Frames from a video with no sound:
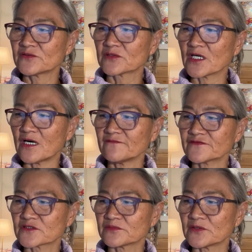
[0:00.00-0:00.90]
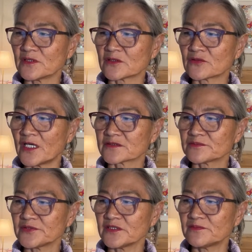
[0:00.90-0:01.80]
comfortable around
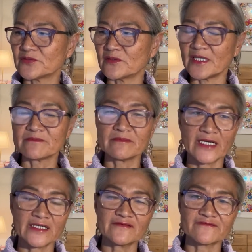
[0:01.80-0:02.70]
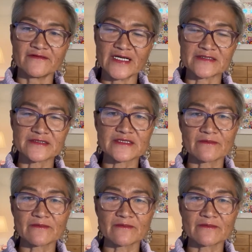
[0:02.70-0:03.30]
people and make friends.